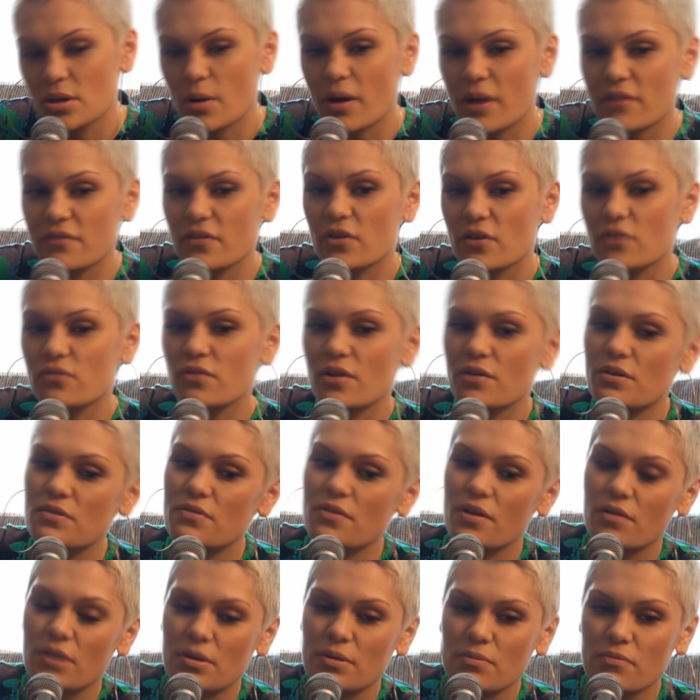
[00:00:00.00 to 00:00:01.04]
So I felt very,
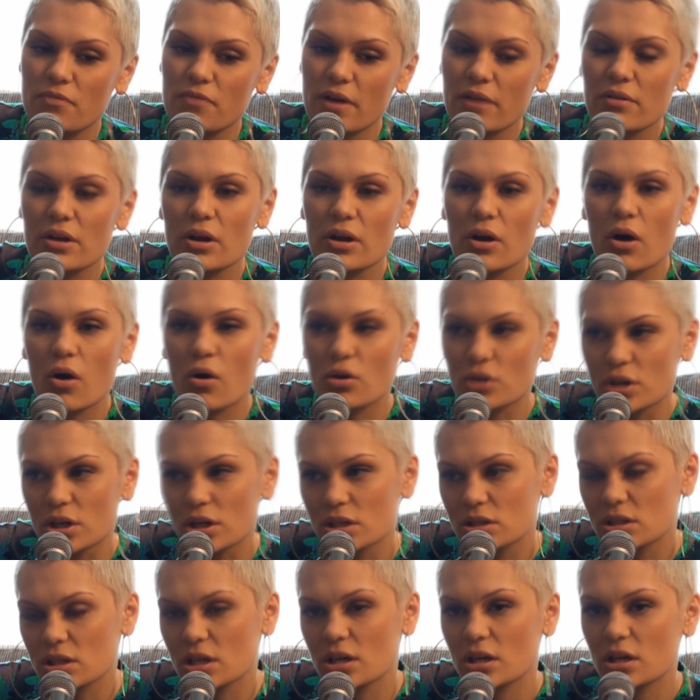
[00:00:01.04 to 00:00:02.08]
very, very
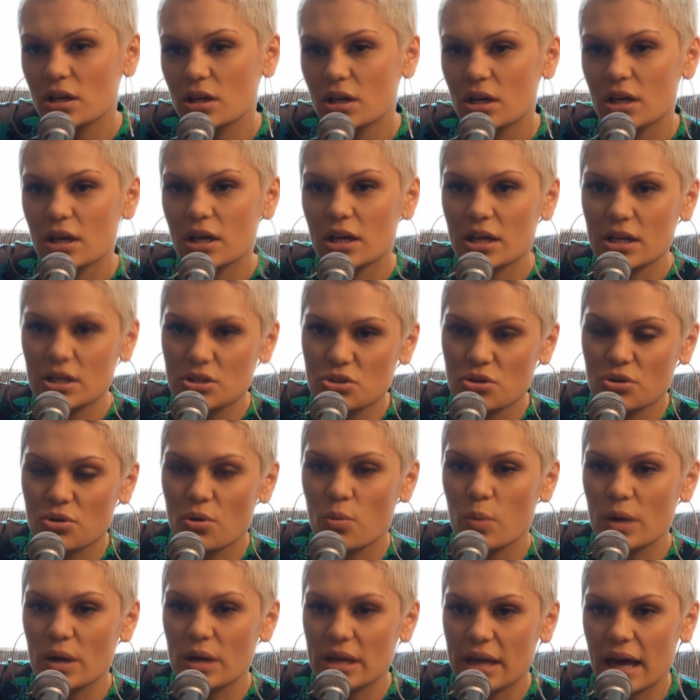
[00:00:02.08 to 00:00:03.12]
honoured that he took
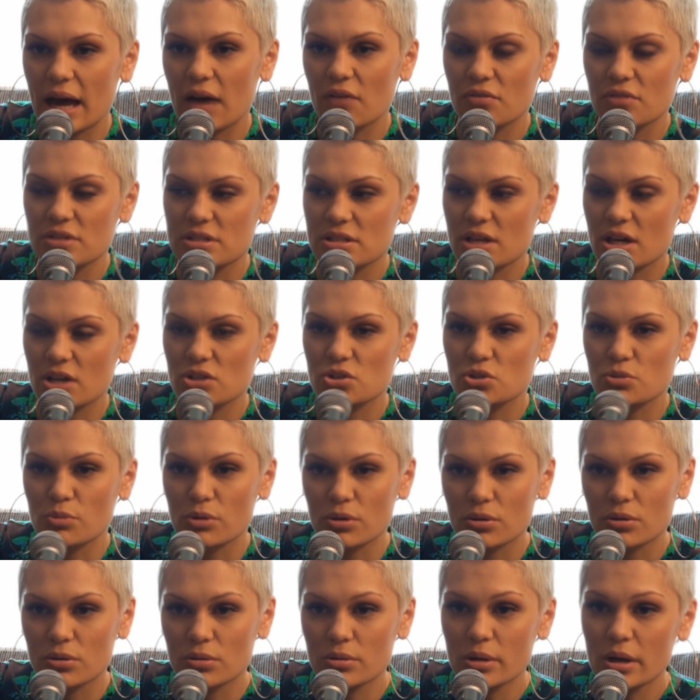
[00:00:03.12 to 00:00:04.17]
a week out of his
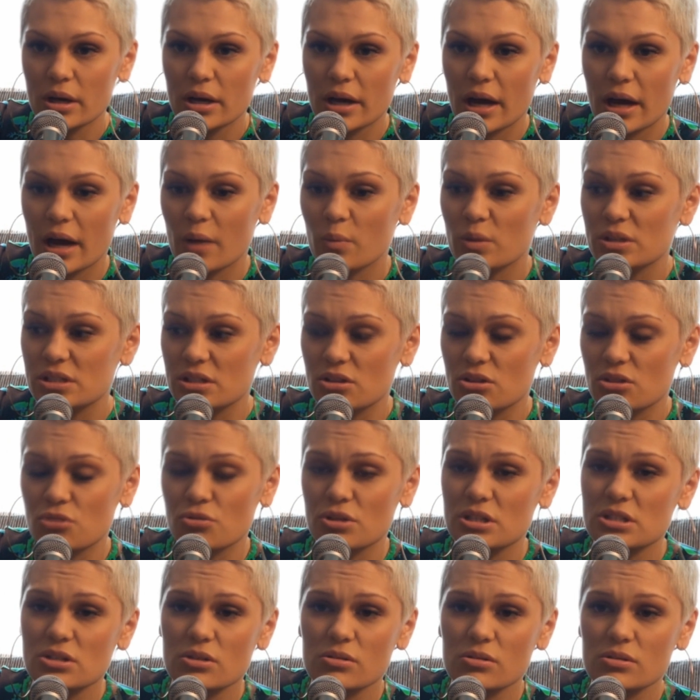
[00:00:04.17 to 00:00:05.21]
schedule and we did
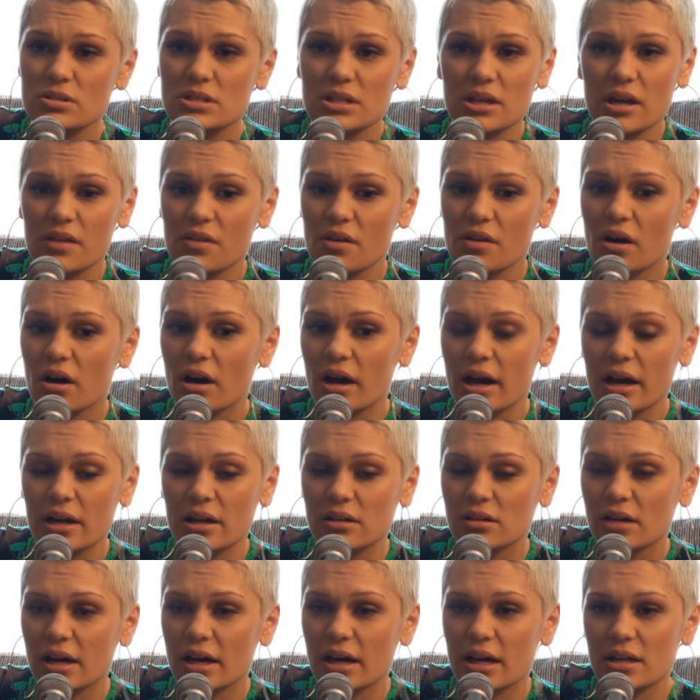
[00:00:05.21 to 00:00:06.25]
3 songs together,
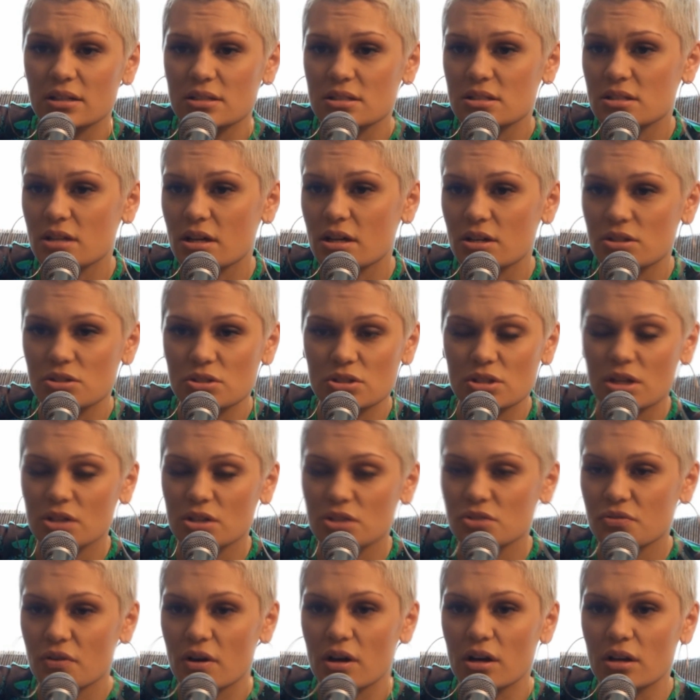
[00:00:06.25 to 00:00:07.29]
and I had
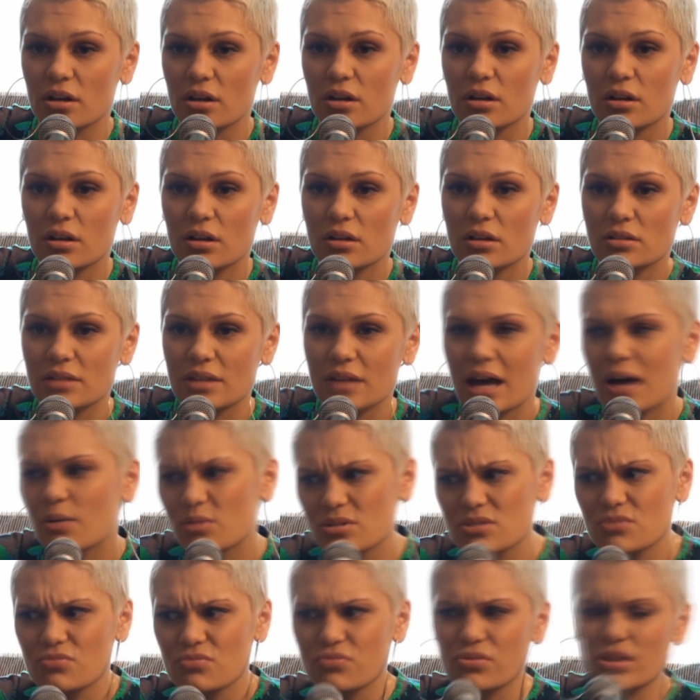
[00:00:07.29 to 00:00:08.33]
such fun. That
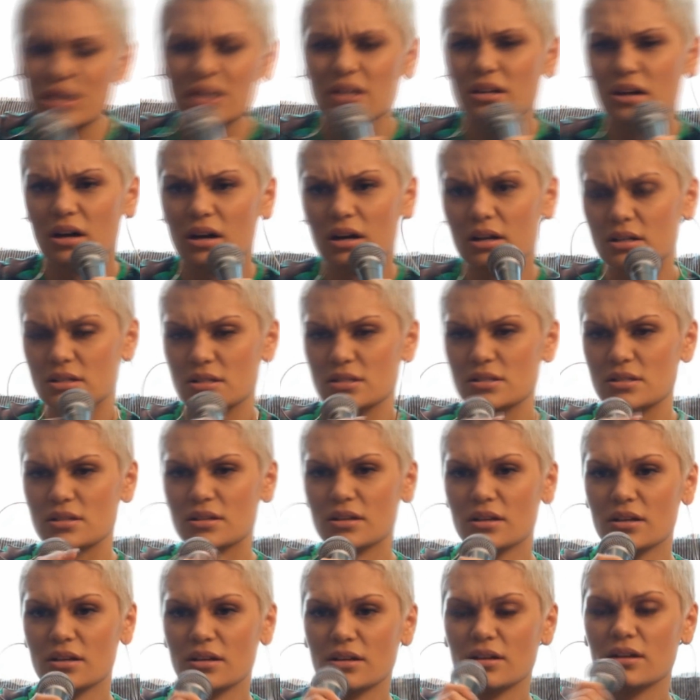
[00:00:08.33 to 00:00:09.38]
was really nice,
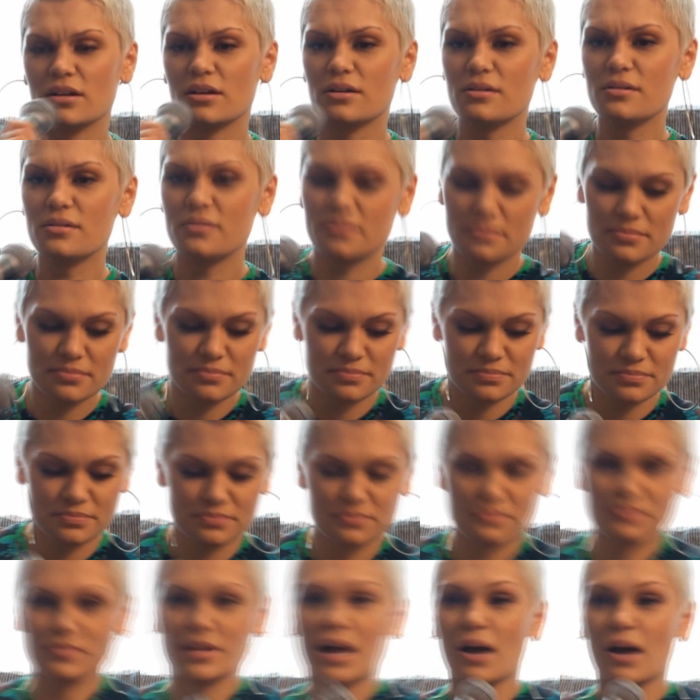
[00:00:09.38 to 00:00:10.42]
you know?
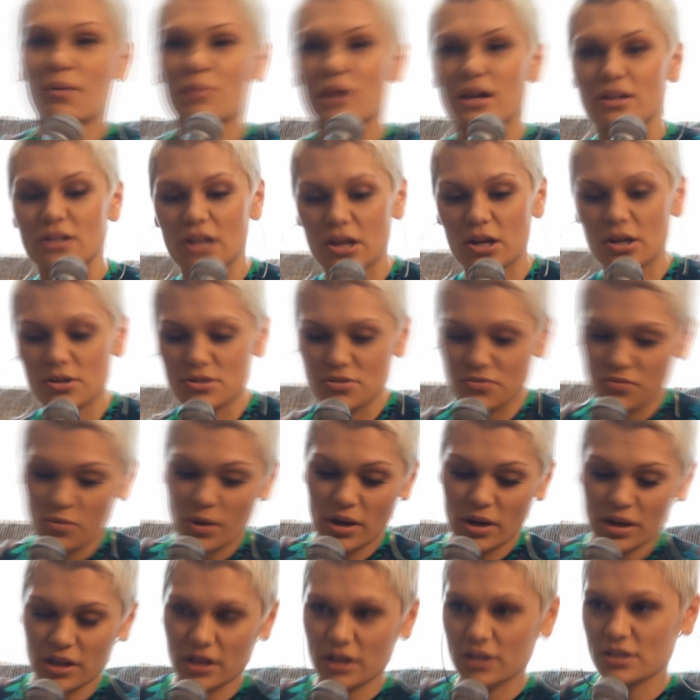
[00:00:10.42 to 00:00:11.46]
And we had loads of
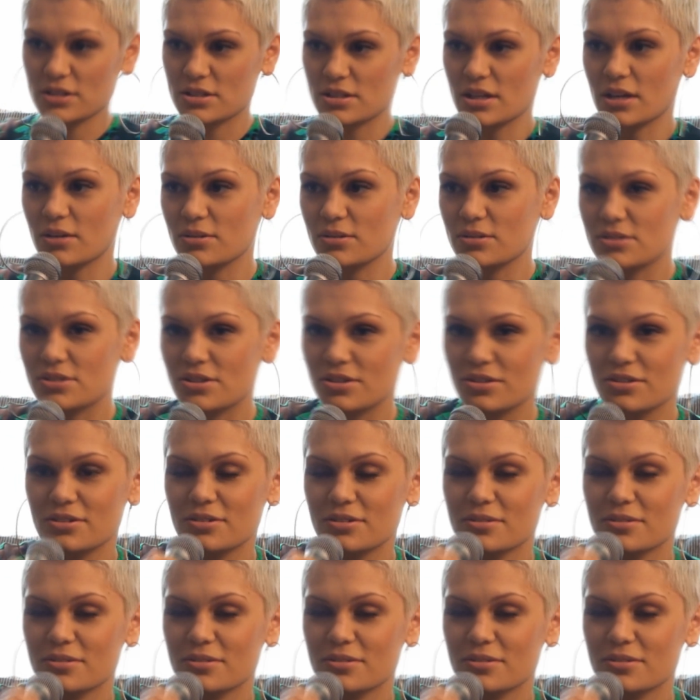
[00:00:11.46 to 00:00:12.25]
wings. That was good.